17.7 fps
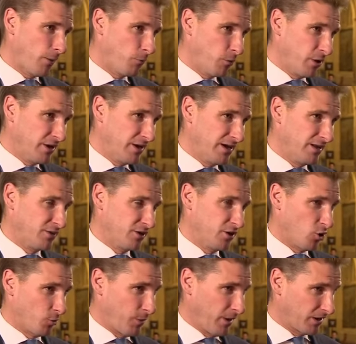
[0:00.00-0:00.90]
And we need
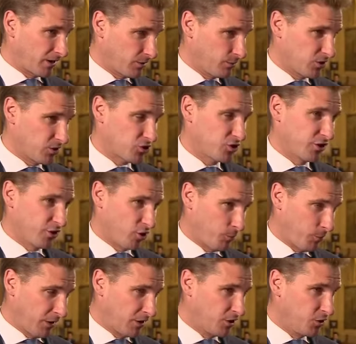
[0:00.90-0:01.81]
the European Commission, the
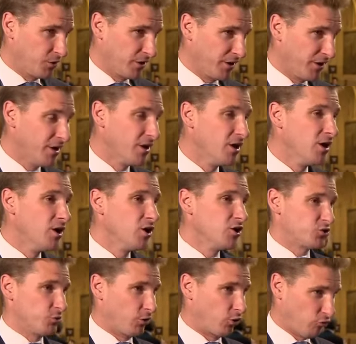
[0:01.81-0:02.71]
European Union,
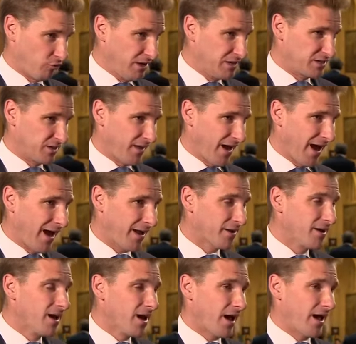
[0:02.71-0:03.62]
to agree to that.